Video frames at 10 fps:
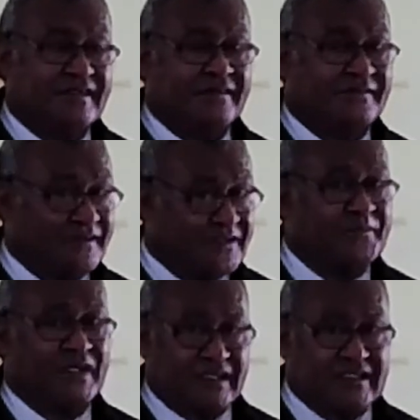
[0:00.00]
We are not
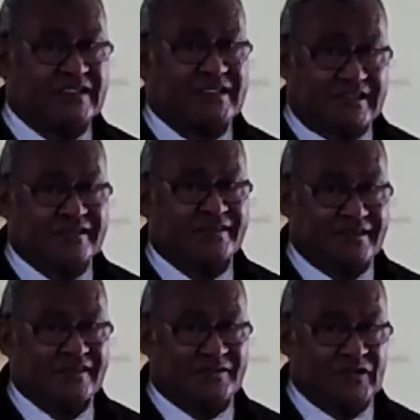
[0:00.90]
paying attention.
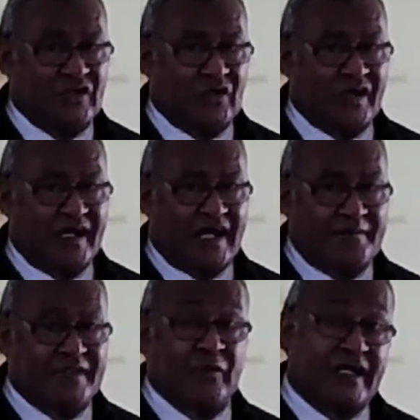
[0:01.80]
Tukuno ko ya, I'm
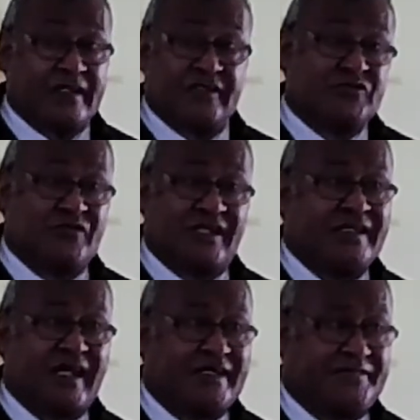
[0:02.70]
the way, the truth, and the
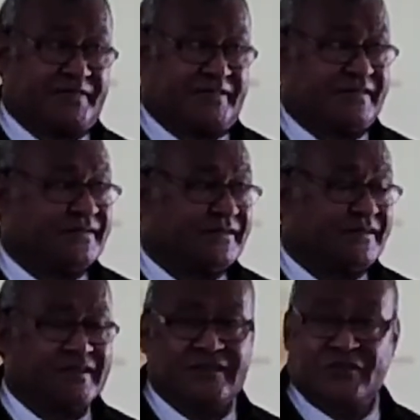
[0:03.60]
life.
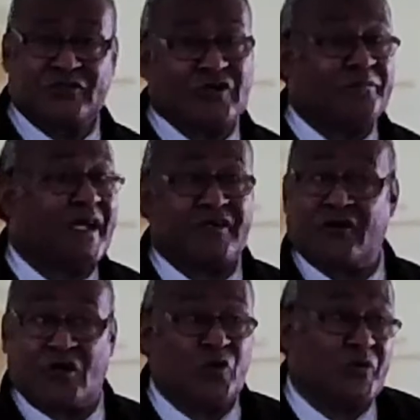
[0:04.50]
You don't make your
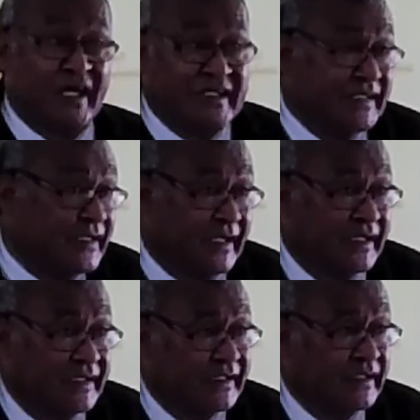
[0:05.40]
own way here
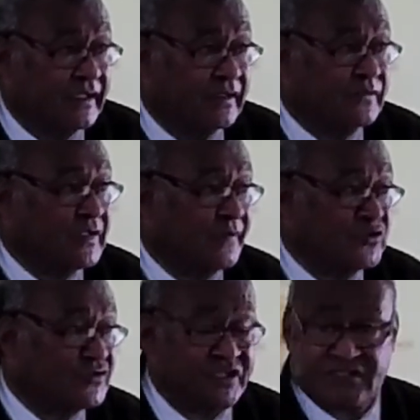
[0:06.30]
to come to
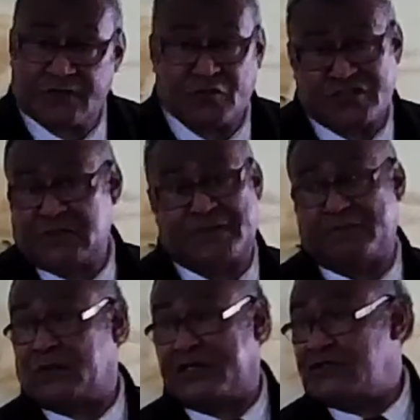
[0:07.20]
church and worship him
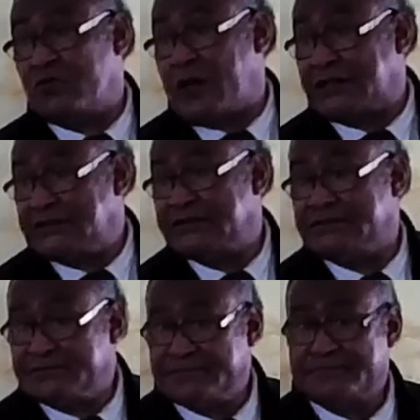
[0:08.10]
the way you want.
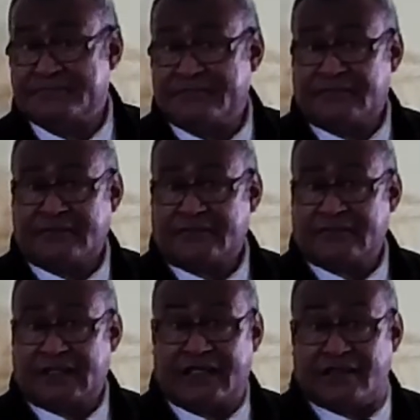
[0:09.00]

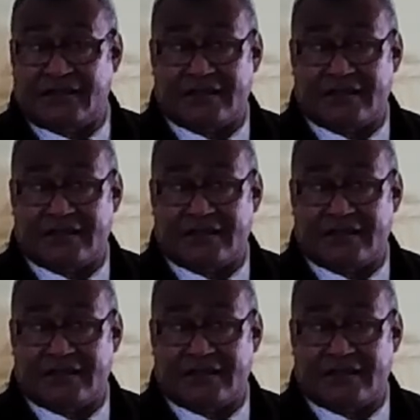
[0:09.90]
You